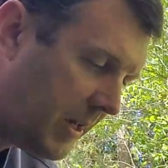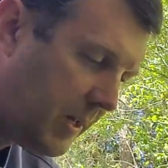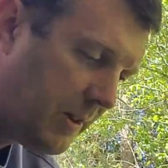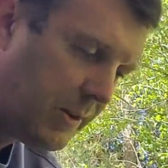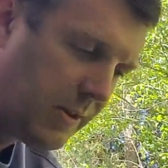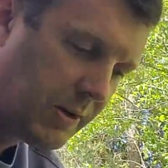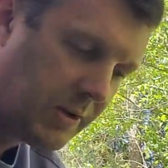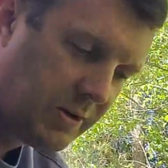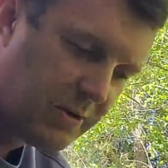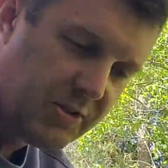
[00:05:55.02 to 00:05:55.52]

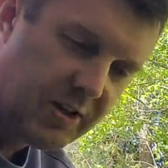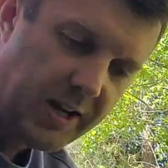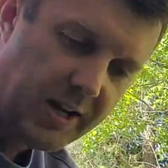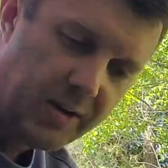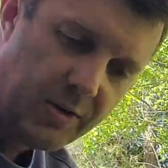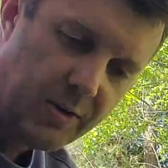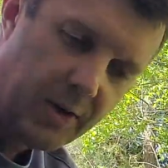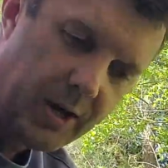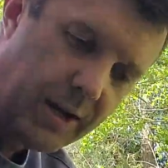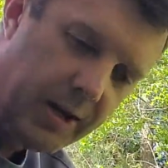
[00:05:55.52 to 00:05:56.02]
The
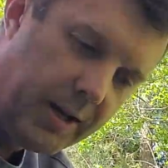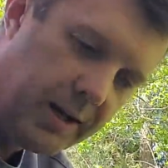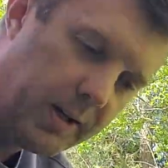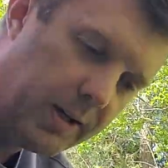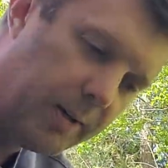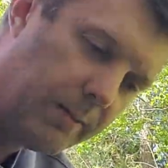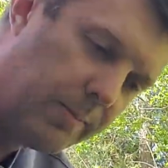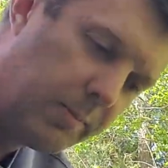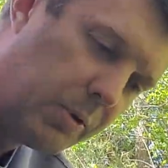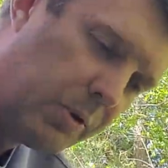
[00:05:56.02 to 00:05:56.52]
container I
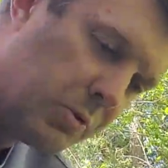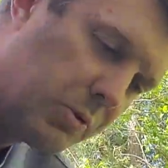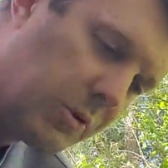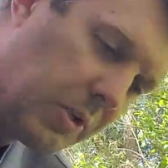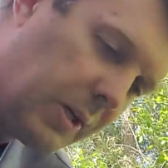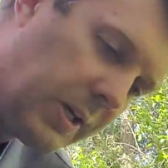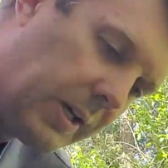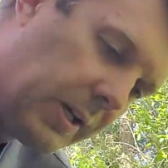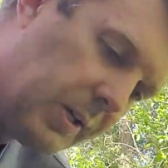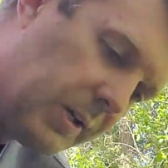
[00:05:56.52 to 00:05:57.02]
am
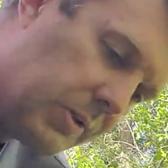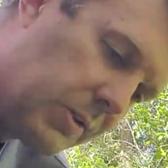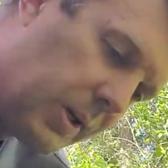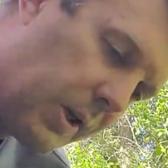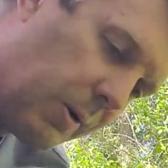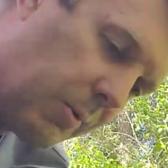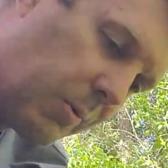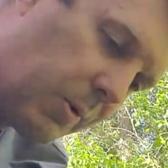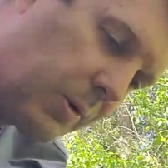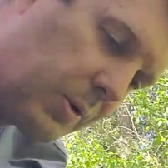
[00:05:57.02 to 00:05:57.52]
using is
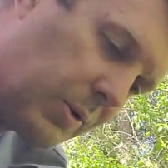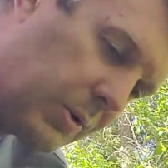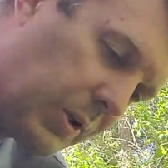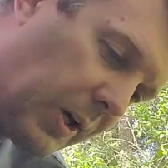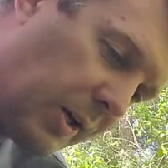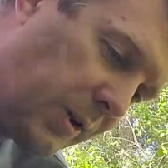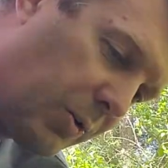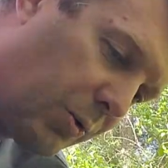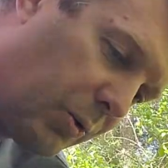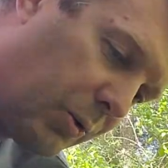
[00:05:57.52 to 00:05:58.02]
a
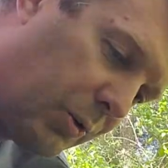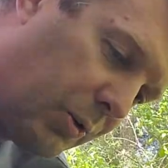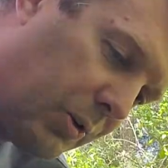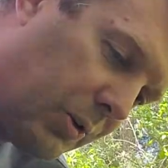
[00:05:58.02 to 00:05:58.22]
recycled